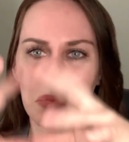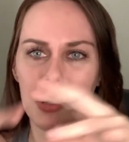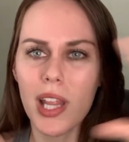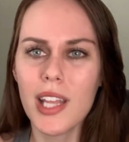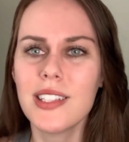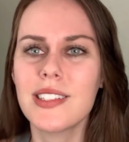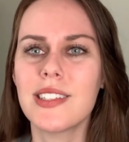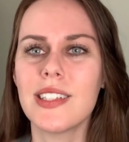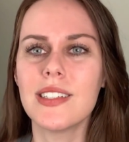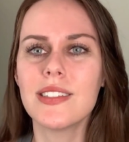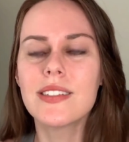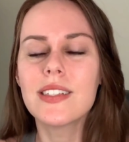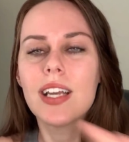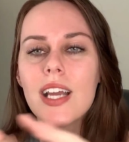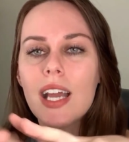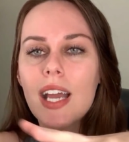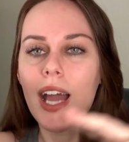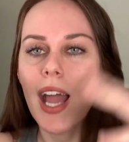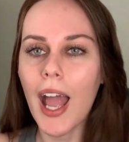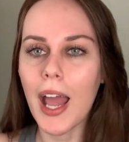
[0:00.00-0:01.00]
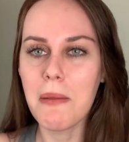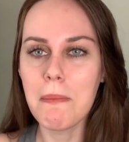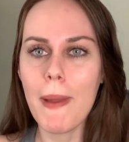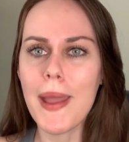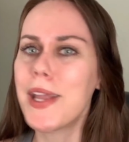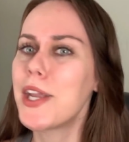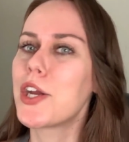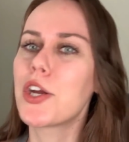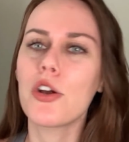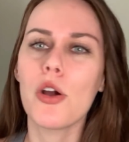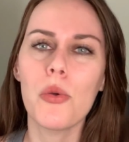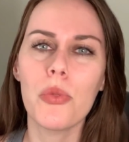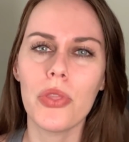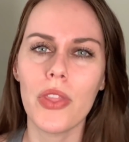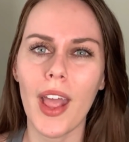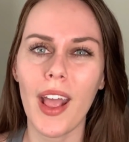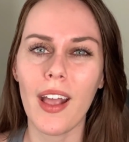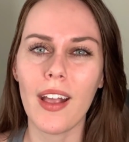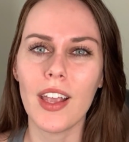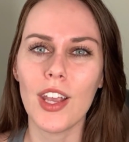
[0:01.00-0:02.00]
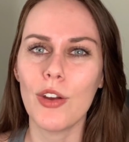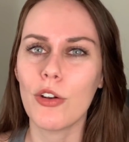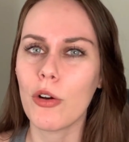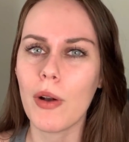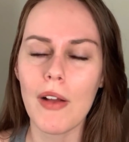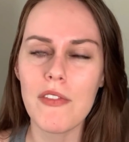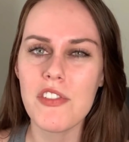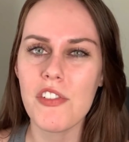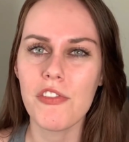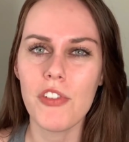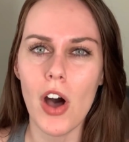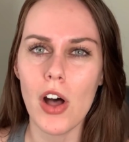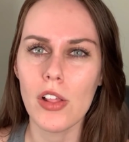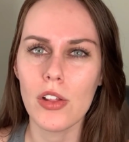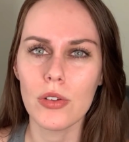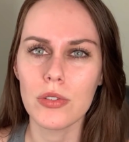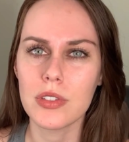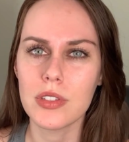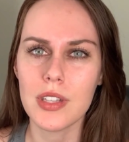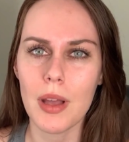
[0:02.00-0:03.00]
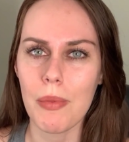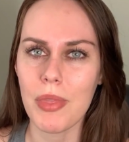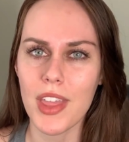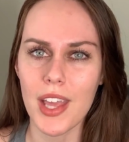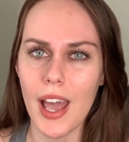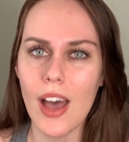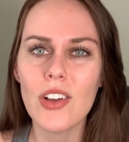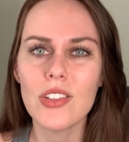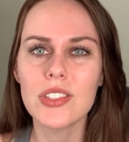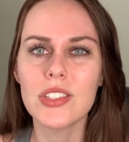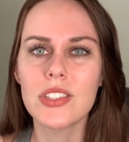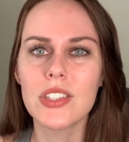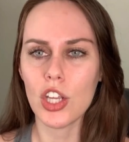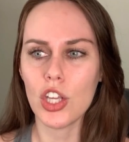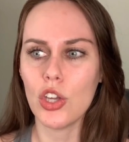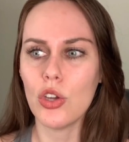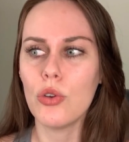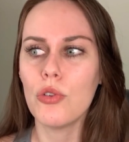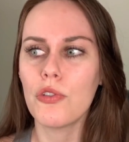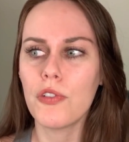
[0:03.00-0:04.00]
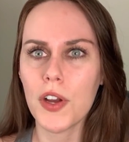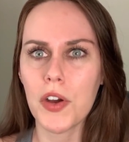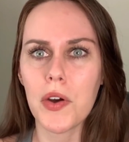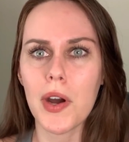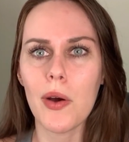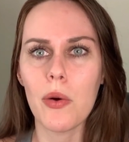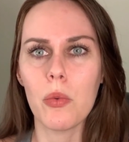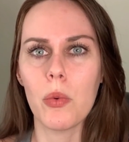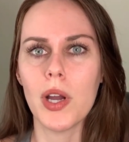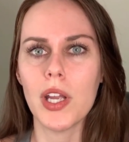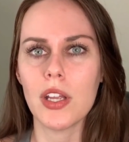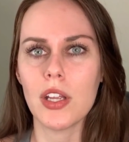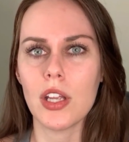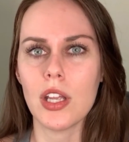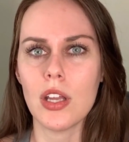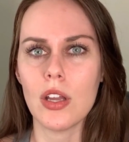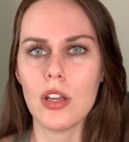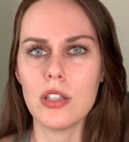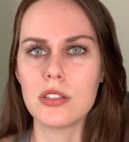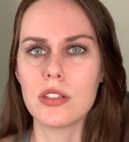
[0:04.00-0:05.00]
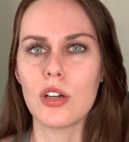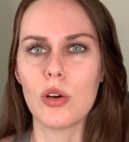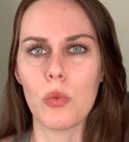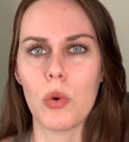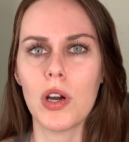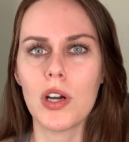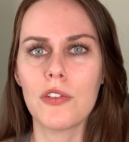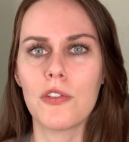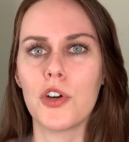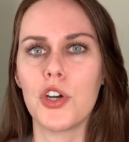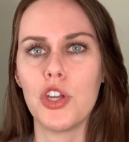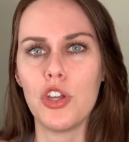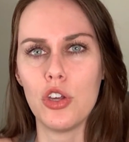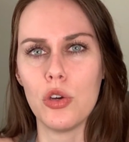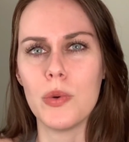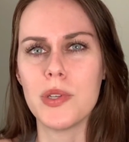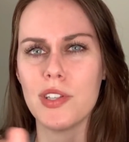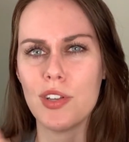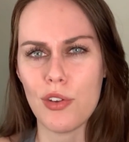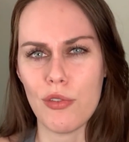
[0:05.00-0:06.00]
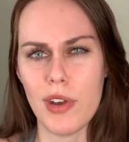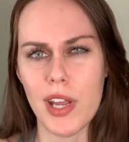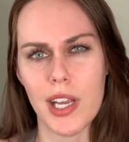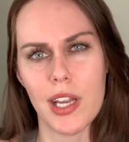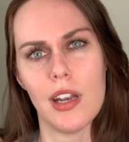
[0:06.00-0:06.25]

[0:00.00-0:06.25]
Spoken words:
places and make your own thing. You don't have to follow something else. You figure out what is going to work for you as a unique